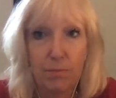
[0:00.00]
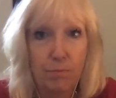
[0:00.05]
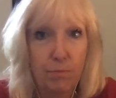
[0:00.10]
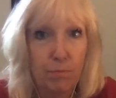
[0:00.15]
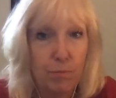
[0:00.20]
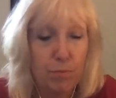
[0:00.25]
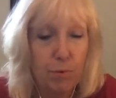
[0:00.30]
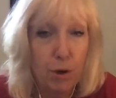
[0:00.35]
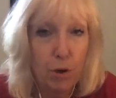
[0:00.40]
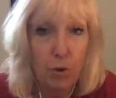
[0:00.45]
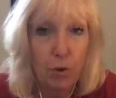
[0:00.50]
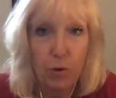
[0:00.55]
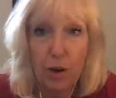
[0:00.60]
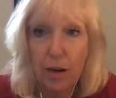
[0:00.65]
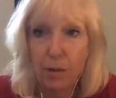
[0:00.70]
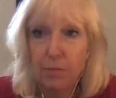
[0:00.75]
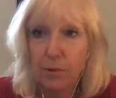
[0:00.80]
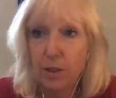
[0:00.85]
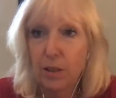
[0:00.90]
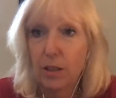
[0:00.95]

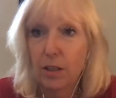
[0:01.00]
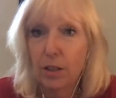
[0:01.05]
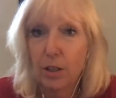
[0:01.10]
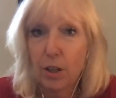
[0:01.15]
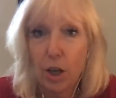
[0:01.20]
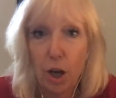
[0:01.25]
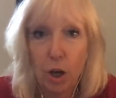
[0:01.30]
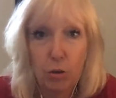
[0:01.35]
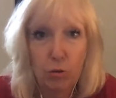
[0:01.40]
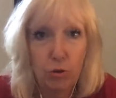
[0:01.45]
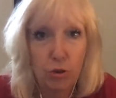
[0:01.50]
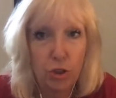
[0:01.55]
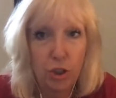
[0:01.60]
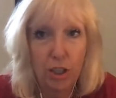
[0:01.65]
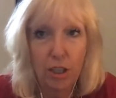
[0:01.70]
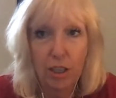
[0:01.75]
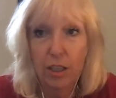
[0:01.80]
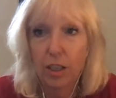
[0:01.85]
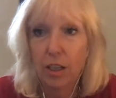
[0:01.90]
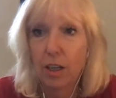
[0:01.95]
programs,
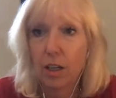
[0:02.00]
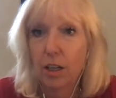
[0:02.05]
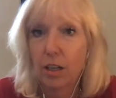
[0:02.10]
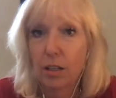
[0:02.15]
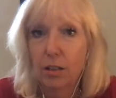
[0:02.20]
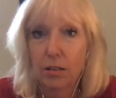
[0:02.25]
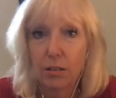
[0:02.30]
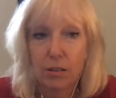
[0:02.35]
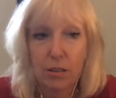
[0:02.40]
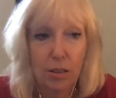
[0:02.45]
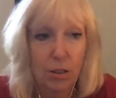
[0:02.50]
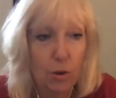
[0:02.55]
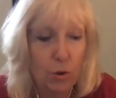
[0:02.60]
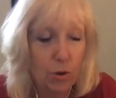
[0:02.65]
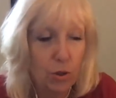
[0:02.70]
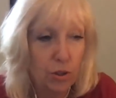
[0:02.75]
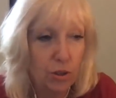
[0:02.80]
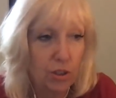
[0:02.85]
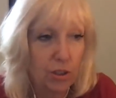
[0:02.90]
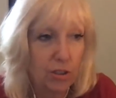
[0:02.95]
coaching,
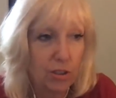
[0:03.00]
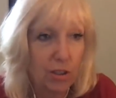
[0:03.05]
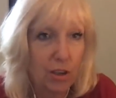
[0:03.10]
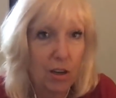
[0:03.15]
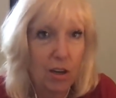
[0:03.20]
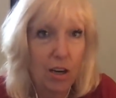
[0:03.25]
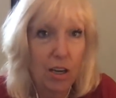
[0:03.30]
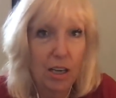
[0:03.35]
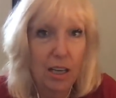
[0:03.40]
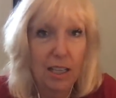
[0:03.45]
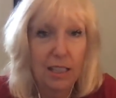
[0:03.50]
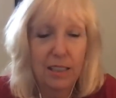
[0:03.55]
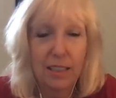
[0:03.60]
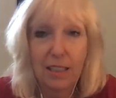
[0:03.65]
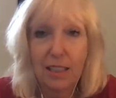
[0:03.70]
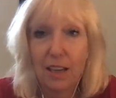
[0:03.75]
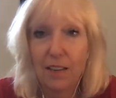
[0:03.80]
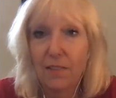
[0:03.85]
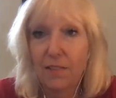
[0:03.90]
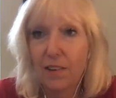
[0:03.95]
courses, online
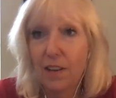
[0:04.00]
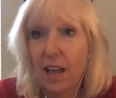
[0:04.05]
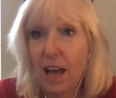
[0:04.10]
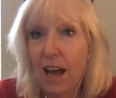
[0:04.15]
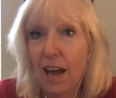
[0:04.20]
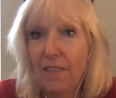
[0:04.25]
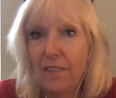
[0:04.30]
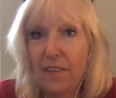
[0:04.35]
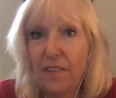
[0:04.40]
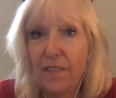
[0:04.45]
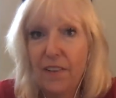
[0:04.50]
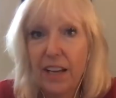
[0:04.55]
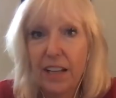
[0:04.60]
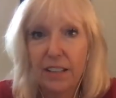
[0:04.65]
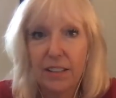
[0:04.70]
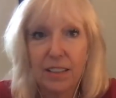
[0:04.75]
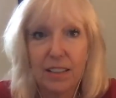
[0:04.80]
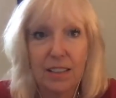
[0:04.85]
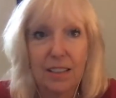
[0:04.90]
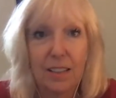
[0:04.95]
stuff, live
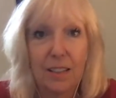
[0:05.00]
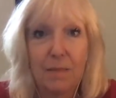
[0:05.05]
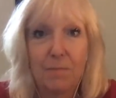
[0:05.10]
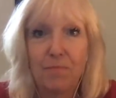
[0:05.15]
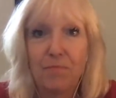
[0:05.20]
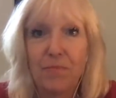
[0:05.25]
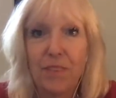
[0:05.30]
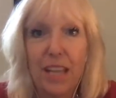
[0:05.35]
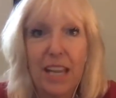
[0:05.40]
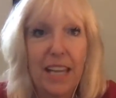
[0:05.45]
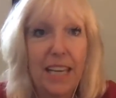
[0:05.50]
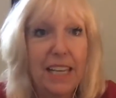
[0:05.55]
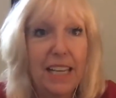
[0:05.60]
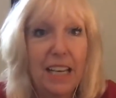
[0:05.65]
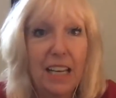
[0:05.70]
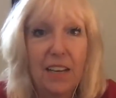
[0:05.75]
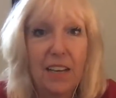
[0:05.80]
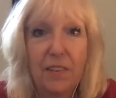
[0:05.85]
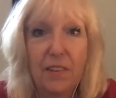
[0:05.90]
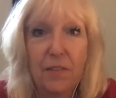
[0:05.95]
events any
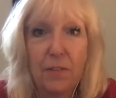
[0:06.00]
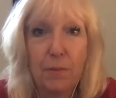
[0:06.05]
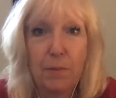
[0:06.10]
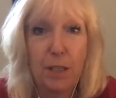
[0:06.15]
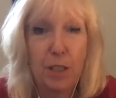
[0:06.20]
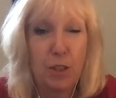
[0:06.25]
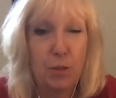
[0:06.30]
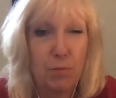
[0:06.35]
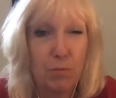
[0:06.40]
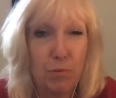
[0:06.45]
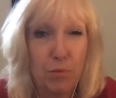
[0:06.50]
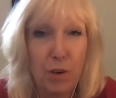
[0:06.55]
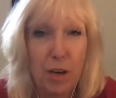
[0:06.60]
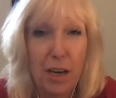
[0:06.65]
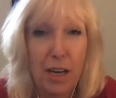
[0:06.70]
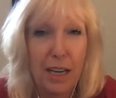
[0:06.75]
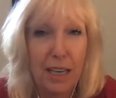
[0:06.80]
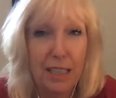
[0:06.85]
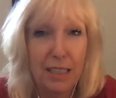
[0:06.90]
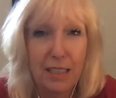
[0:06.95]
kind of information
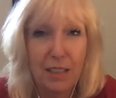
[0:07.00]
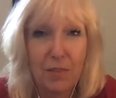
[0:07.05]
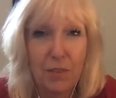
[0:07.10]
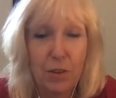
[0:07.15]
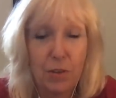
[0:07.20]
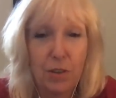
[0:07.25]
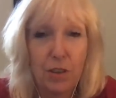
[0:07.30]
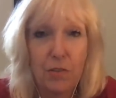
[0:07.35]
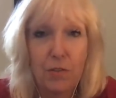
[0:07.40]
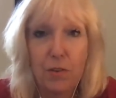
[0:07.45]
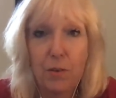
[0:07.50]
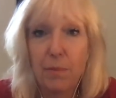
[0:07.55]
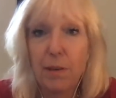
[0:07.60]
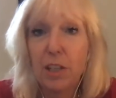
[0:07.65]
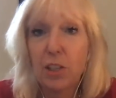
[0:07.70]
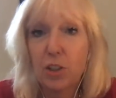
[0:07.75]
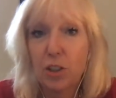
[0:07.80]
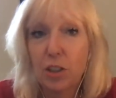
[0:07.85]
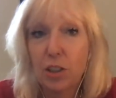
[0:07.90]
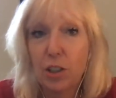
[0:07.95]
products, if they're
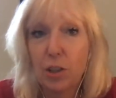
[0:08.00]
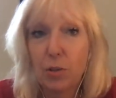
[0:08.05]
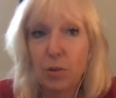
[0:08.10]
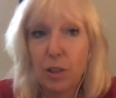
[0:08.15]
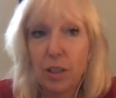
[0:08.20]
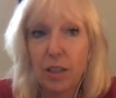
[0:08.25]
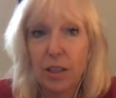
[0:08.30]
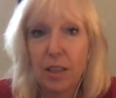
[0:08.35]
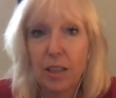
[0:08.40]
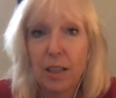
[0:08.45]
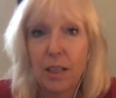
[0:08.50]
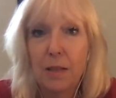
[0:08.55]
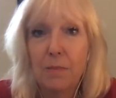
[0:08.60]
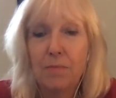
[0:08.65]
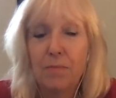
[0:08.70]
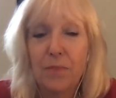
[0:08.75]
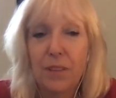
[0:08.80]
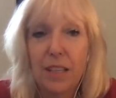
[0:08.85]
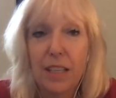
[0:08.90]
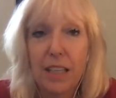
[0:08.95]
information loaded,
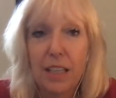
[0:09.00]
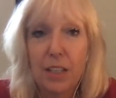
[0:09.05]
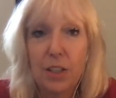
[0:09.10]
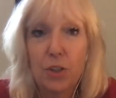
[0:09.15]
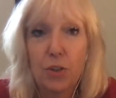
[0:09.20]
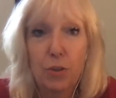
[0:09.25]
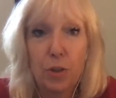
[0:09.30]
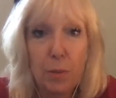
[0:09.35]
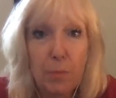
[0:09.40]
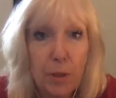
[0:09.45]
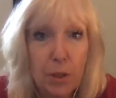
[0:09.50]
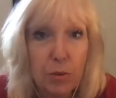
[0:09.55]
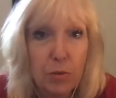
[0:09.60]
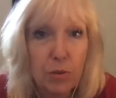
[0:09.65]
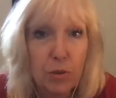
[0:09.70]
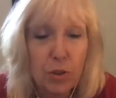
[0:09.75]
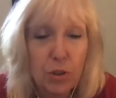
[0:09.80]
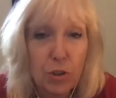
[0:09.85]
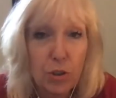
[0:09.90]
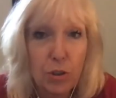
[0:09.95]

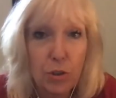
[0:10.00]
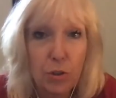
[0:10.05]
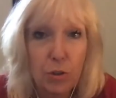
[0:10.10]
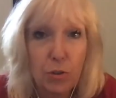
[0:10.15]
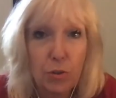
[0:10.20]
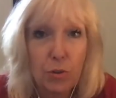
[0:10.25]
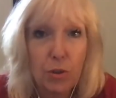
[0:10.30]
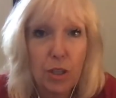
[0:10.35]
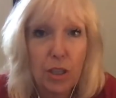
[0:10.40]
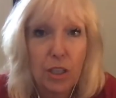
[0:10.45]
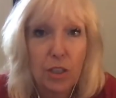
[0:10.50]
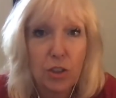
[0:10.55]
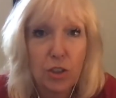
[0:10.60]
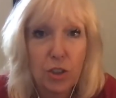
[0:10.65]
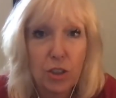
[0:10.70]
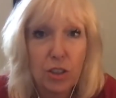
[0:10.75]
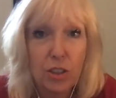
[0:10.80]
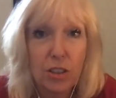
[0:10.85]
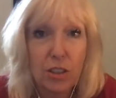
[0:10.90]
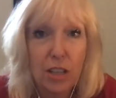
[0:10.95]
attributes to
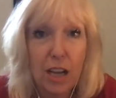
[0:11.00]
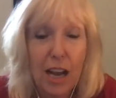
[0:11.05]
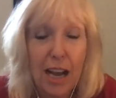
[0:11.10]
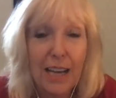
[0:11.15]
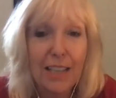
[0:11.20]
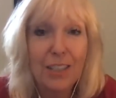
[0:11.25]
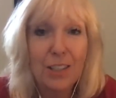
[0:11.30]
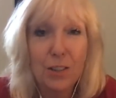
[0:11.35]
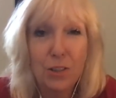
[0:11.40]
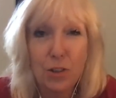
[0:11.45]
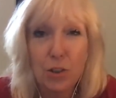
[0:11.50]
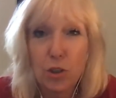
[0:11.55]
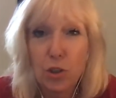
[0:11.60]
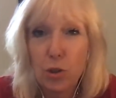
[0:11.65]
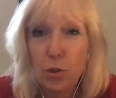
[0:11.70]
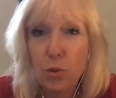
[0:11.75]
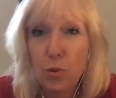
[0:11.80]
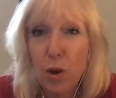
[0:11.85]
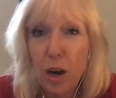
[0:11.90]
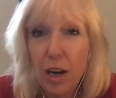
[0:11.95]
just under
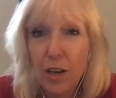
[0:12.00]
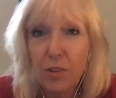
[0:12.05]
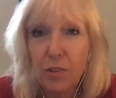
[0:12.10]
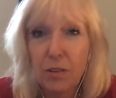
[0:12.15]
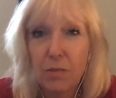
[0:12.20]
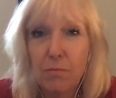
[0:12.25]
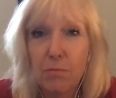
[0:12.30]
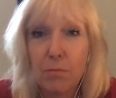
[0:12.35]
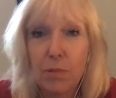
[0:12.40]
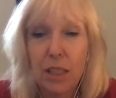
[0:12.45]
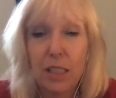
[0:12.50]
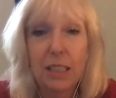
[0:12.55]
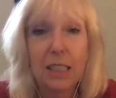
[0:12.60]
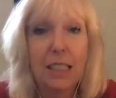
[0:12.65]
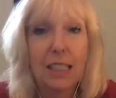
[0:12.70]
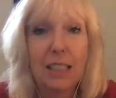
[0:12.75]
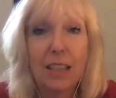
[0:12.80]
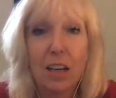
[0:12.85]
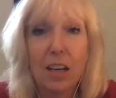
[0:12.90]
$200 million